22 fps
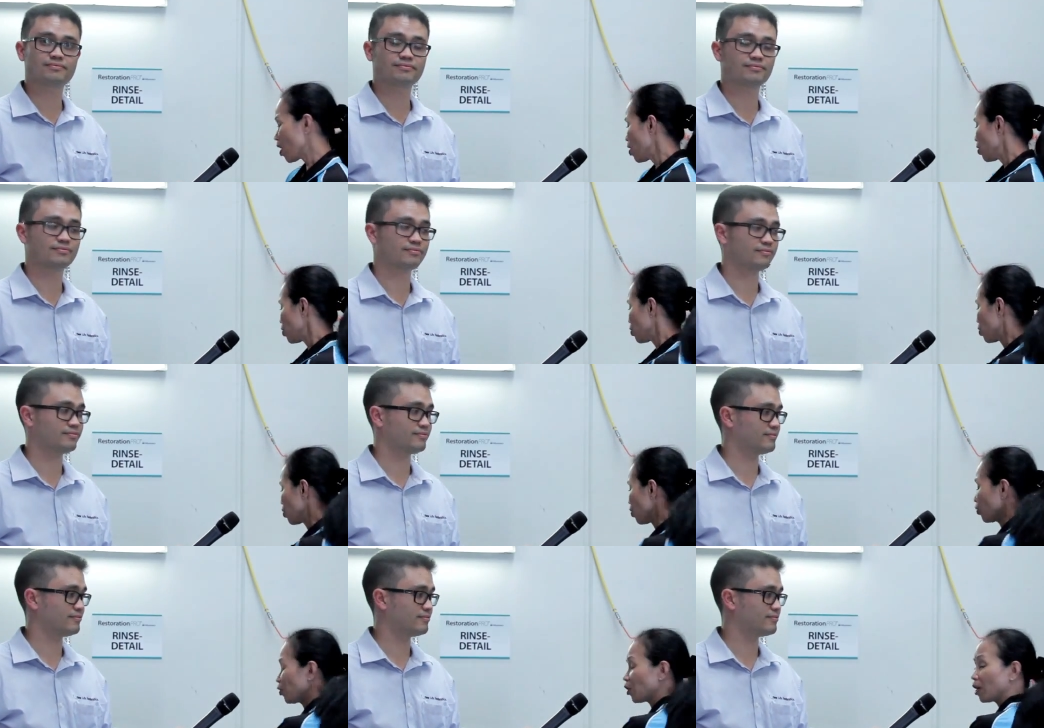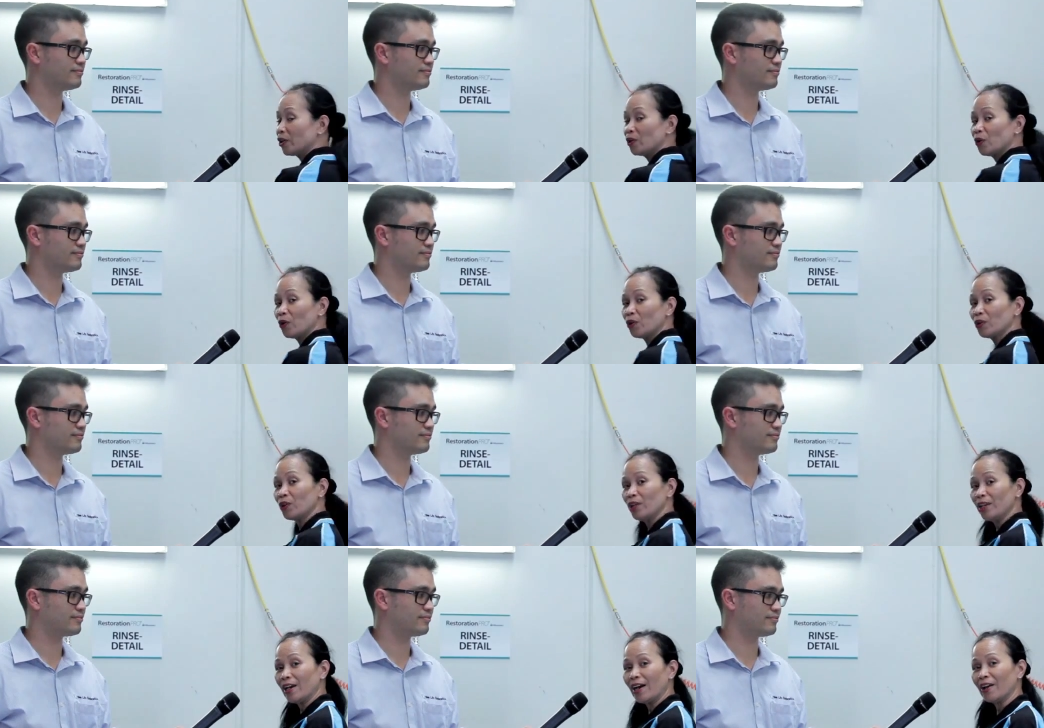Speaker 1: So you can
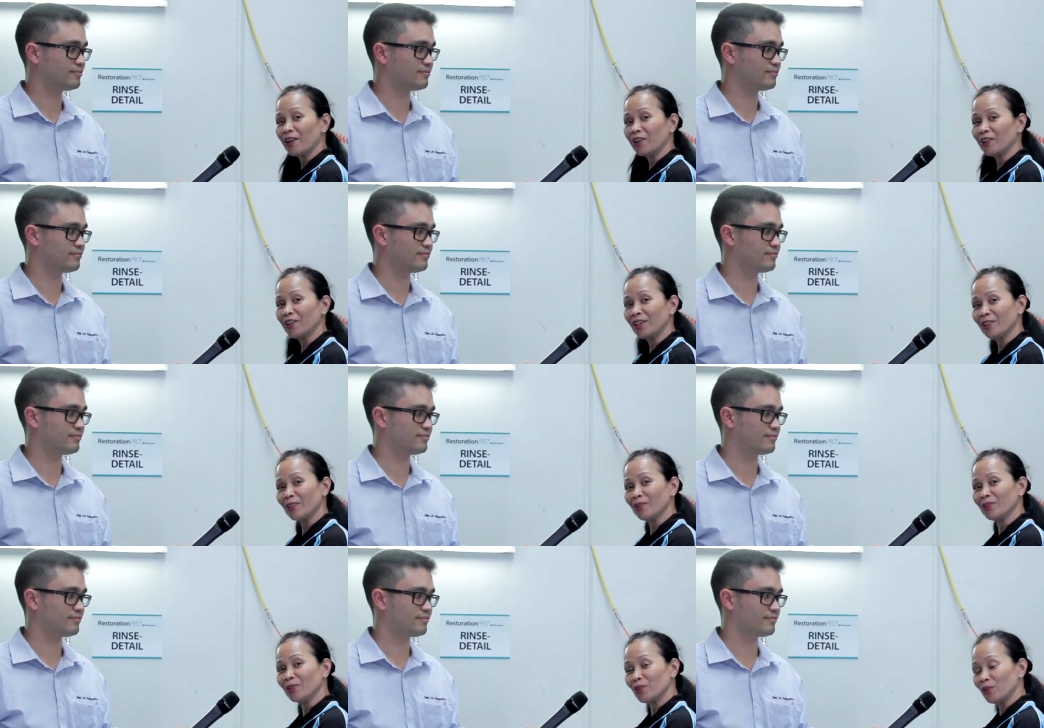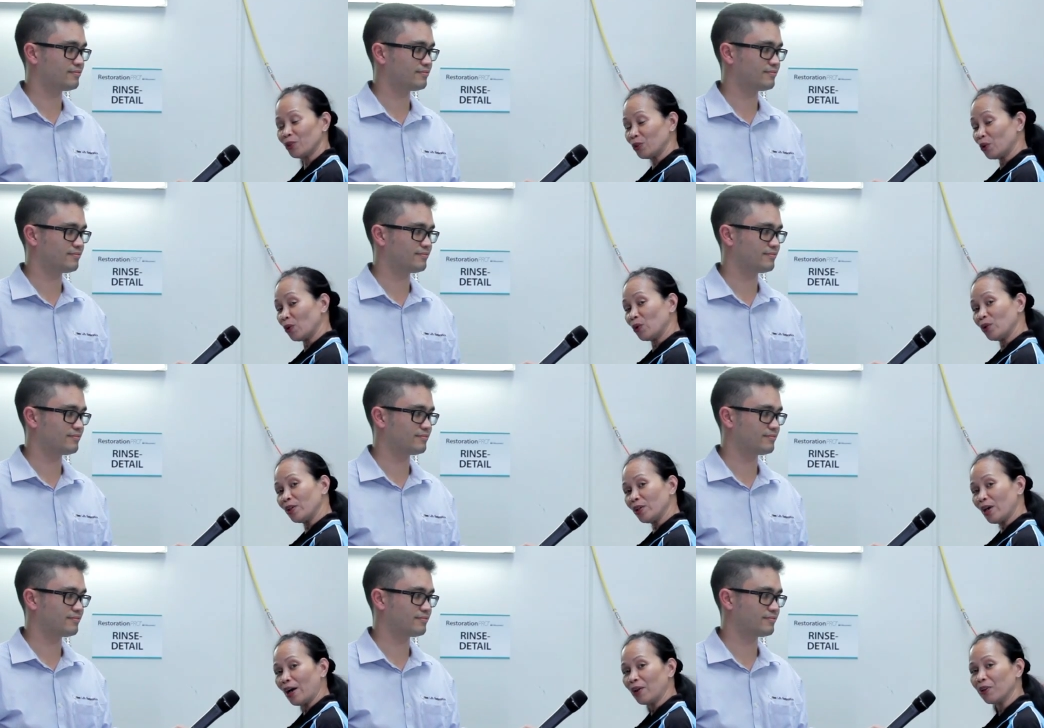only iron it on the, you
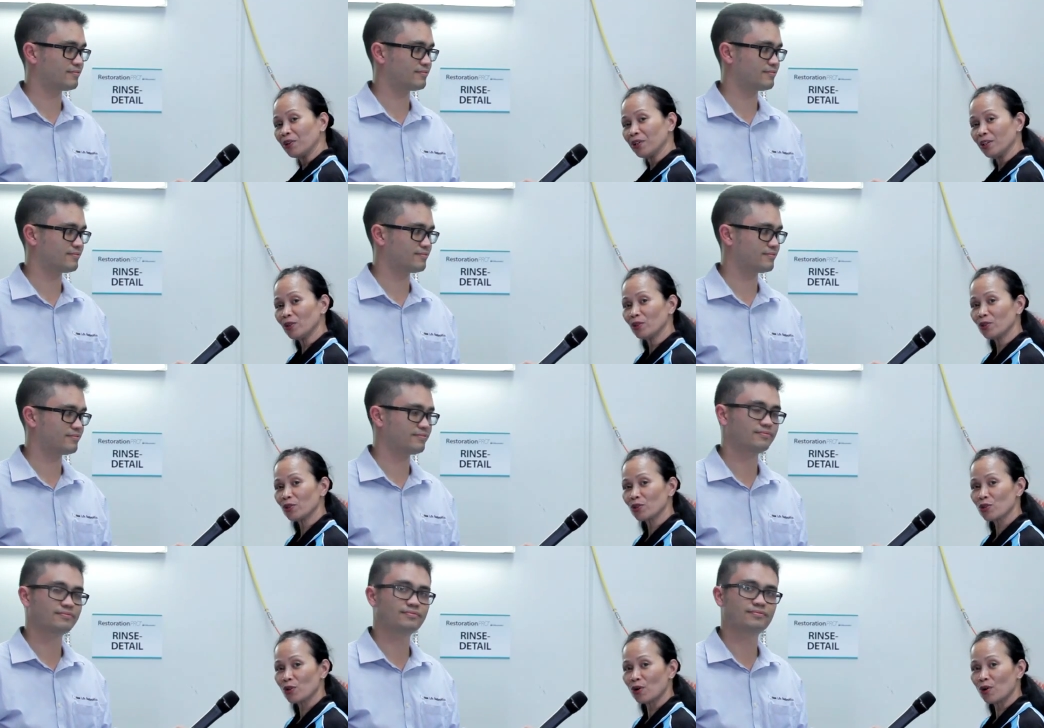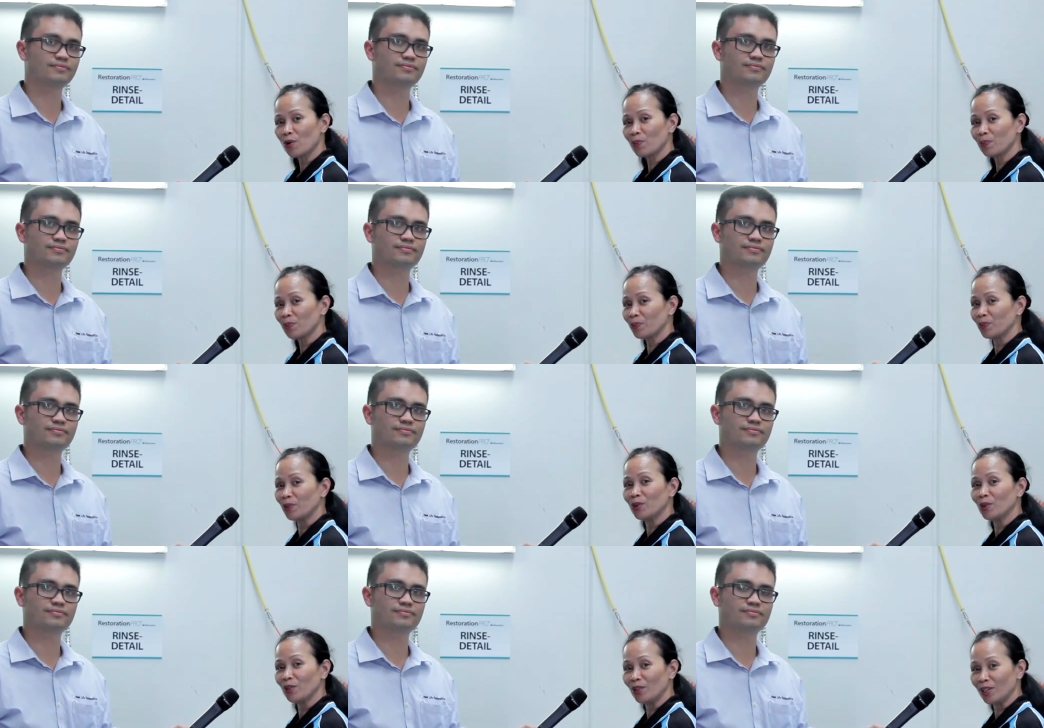only iron it on the top,
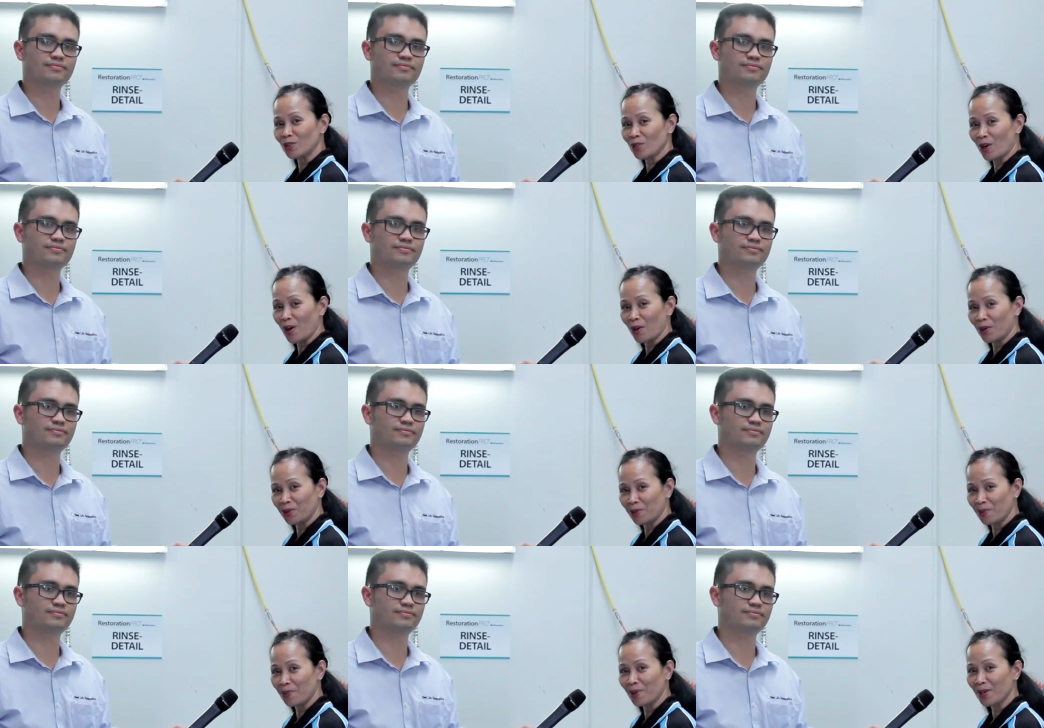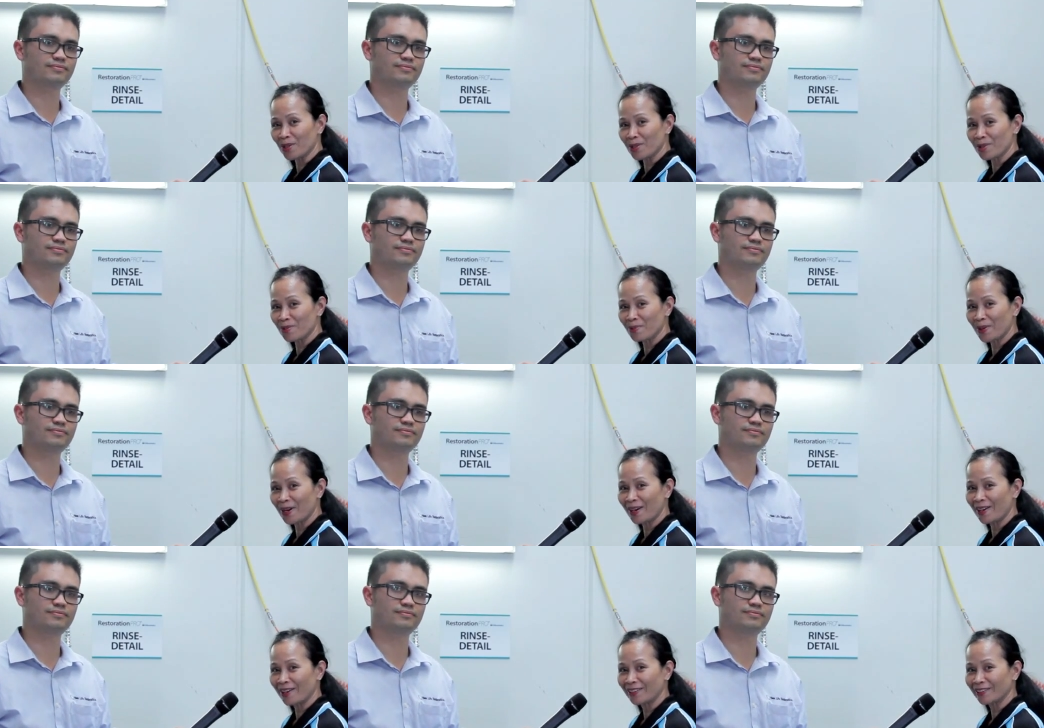you don't need to iron the bottom
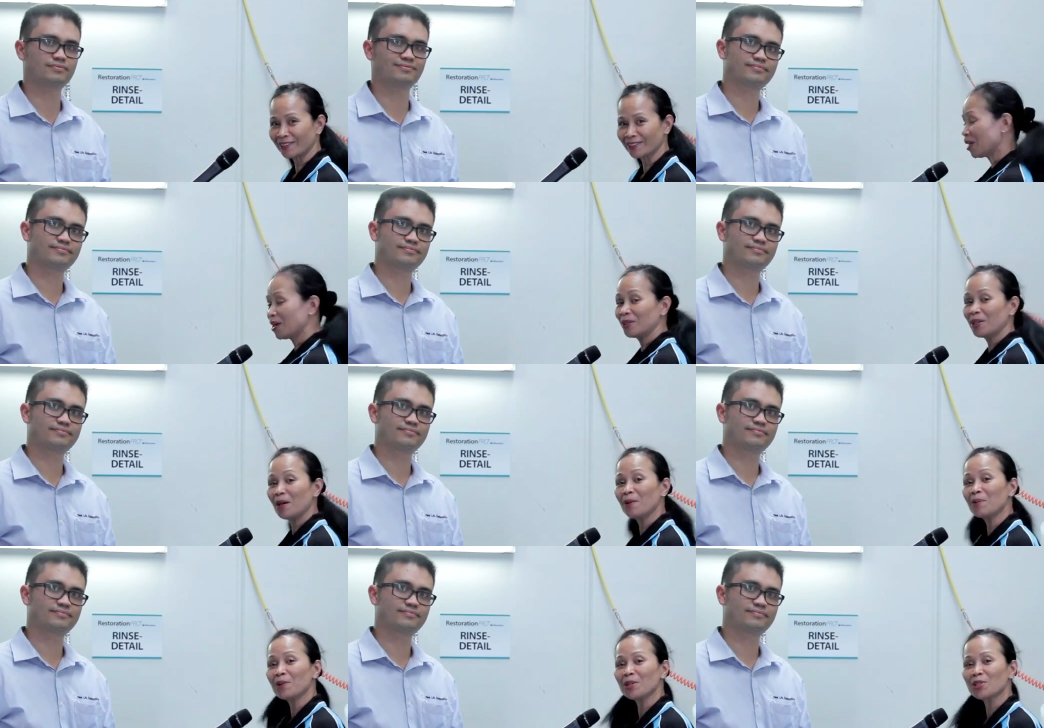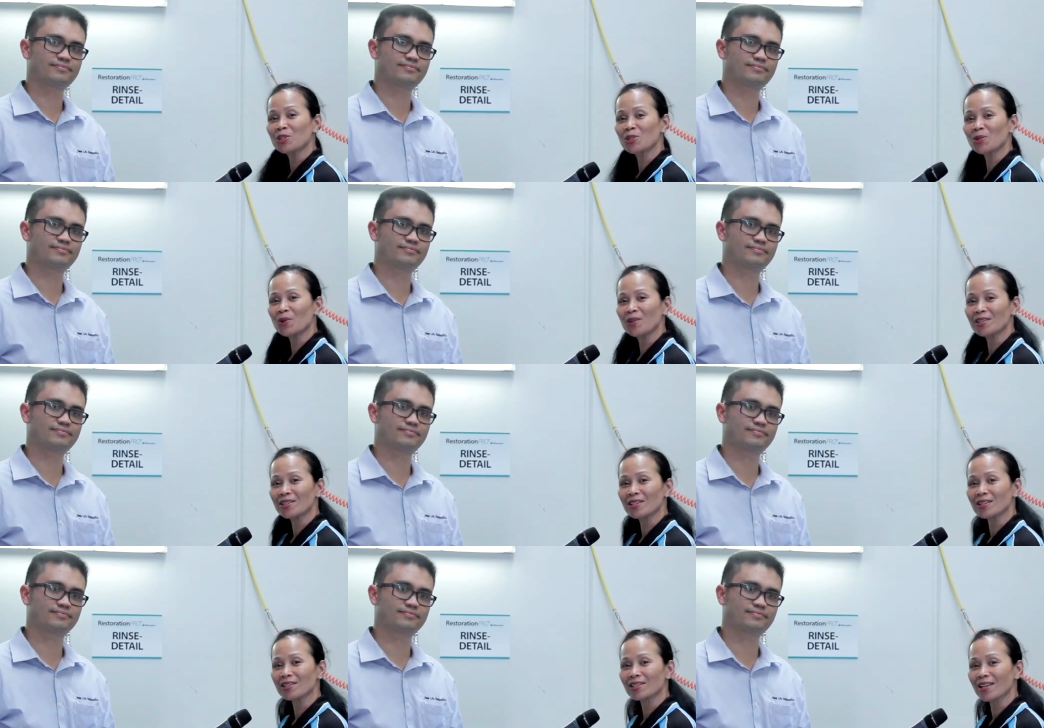part. Now number two
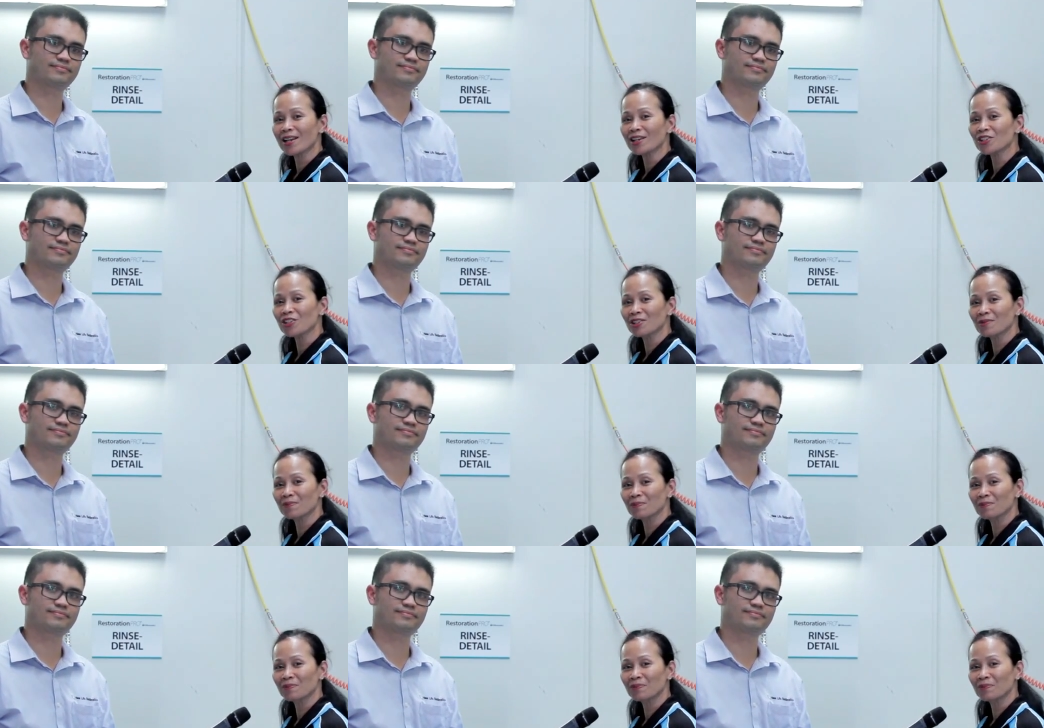is a suction